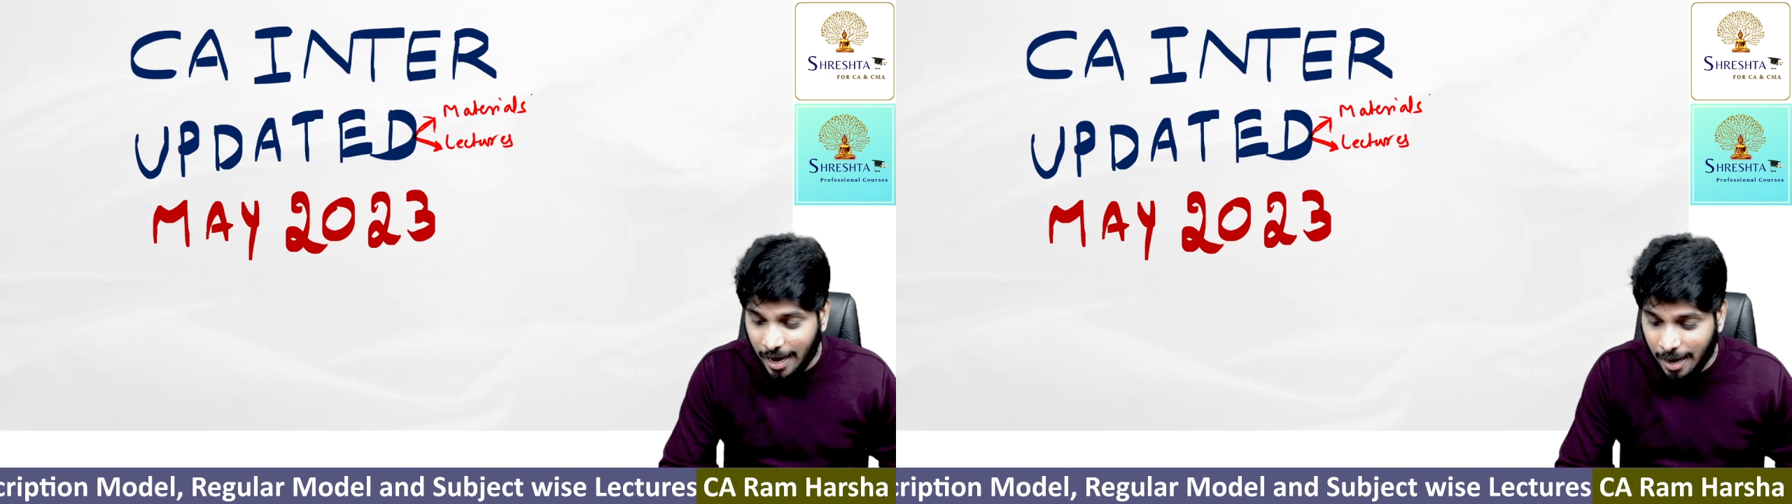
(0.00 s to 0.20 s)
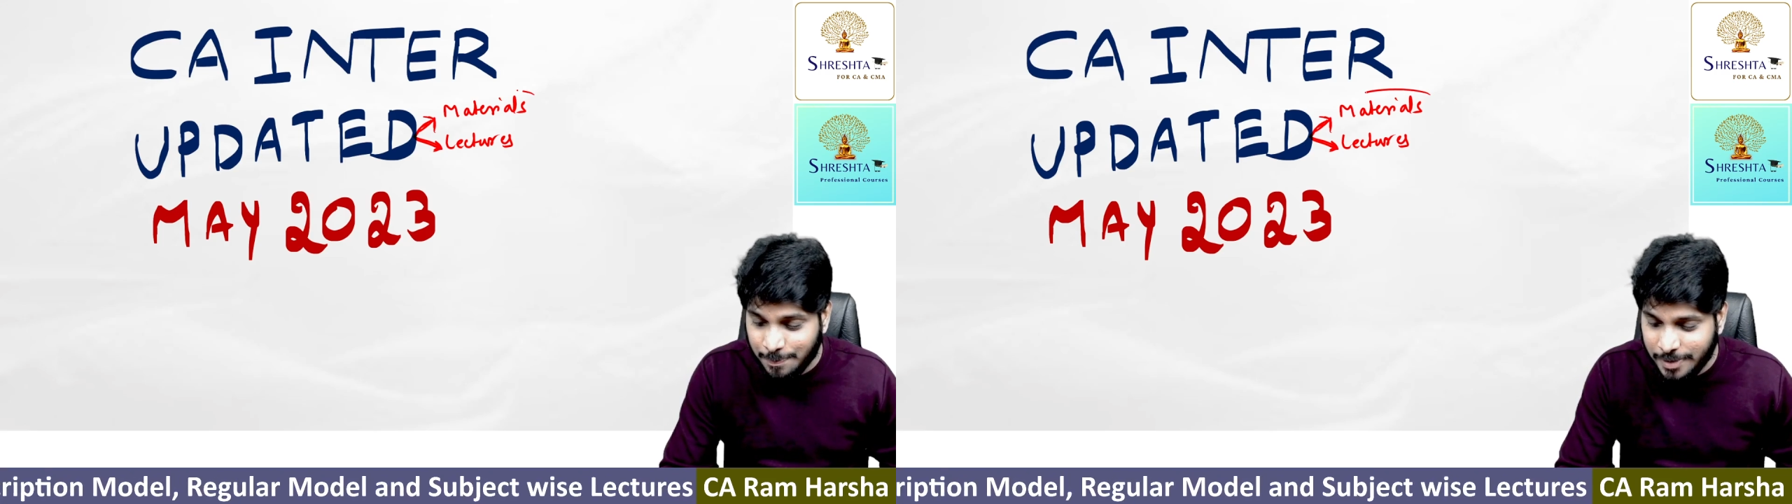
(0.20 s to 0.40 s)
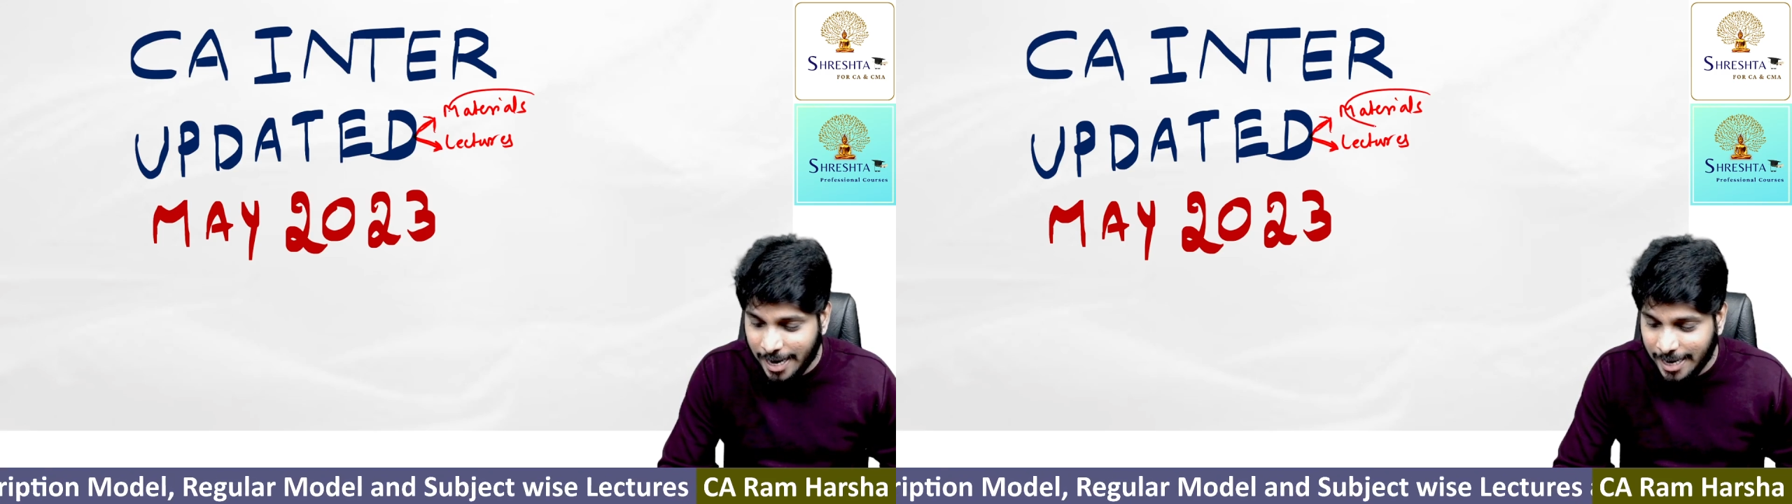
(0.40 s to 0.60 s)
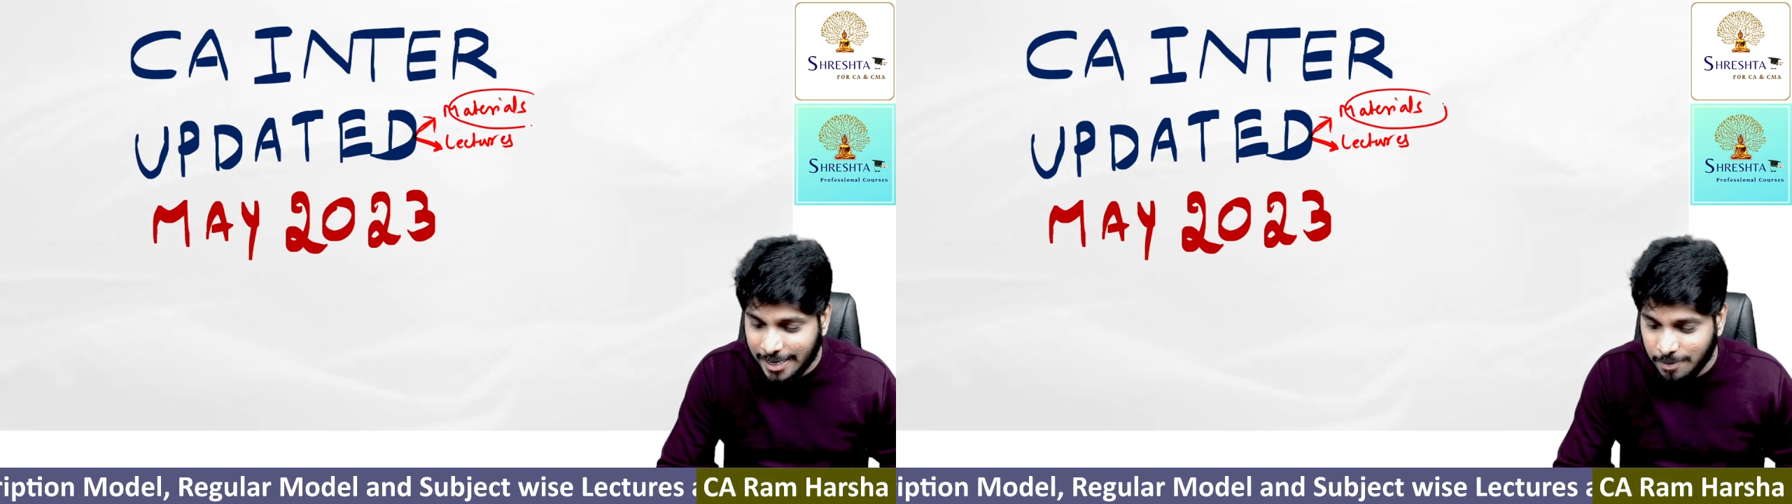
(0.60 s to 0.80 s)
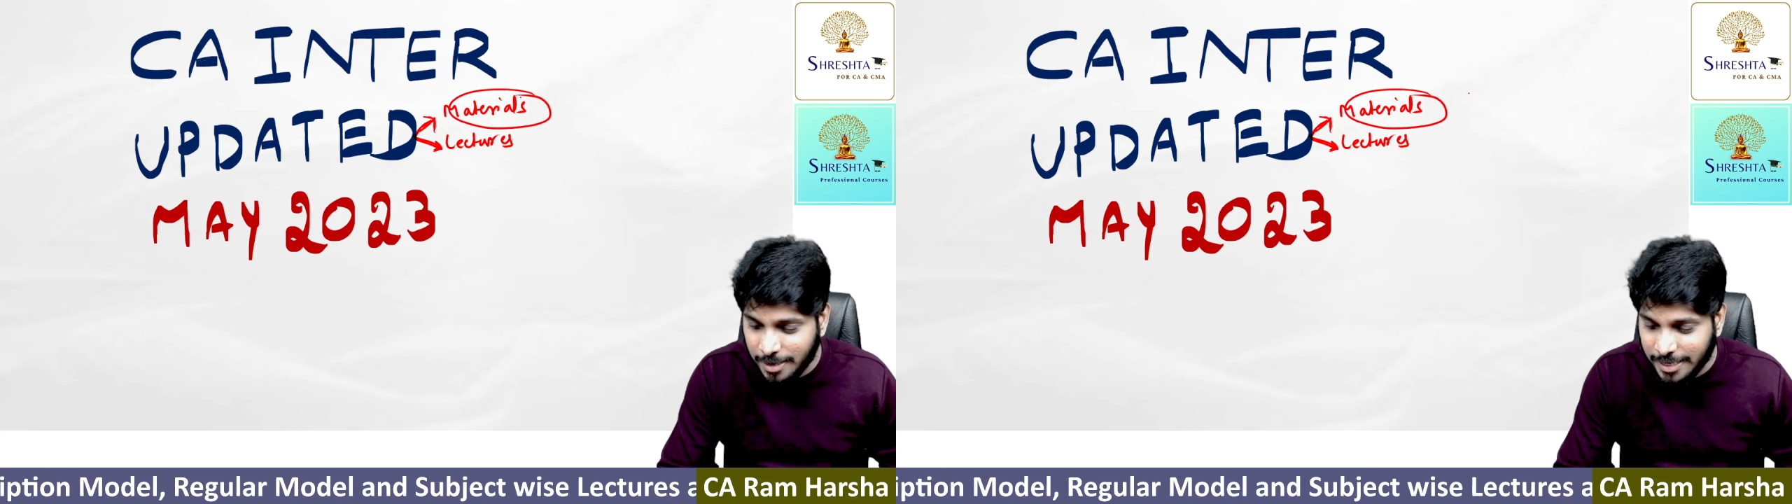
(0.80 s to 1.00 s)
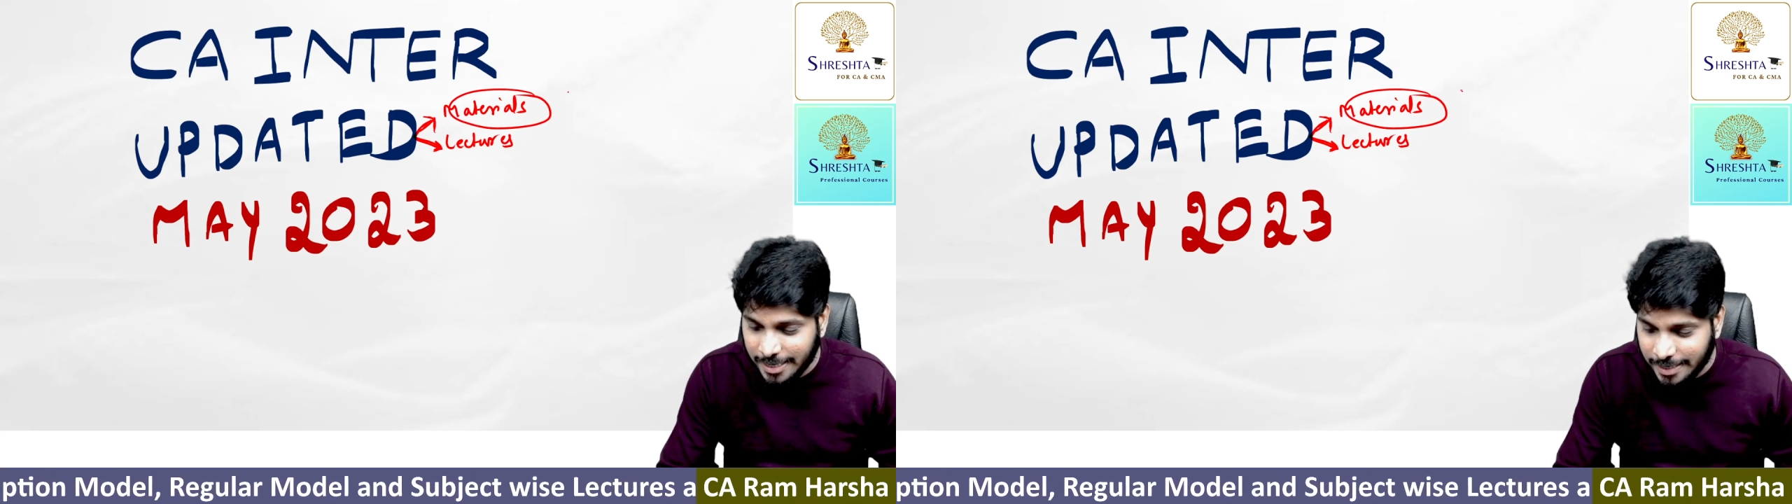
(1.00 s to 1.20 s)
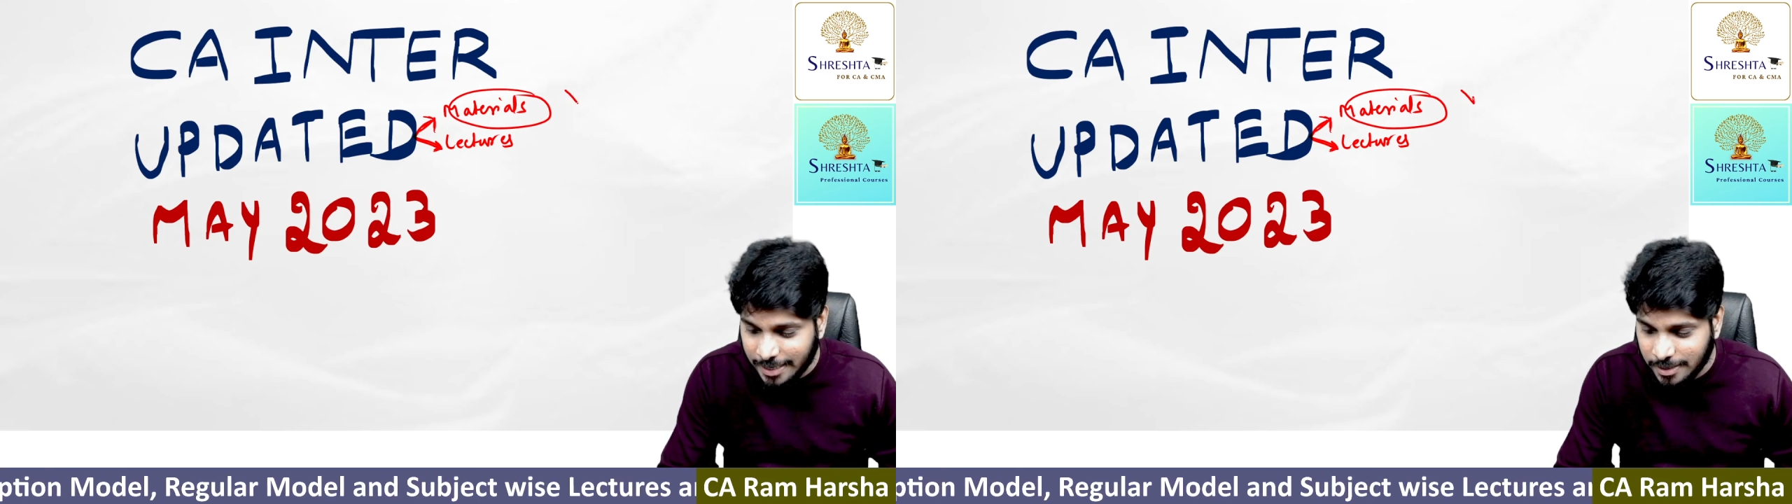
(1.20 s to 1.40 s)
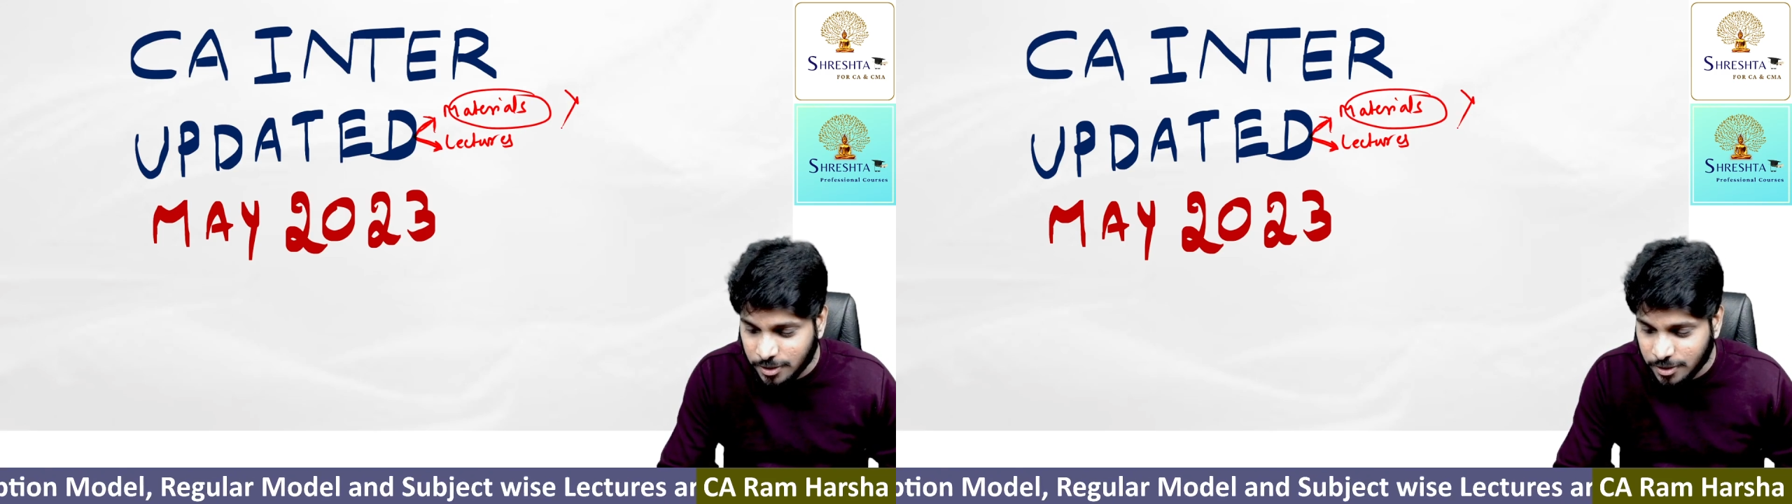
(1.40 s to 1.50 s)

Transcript: updated materials.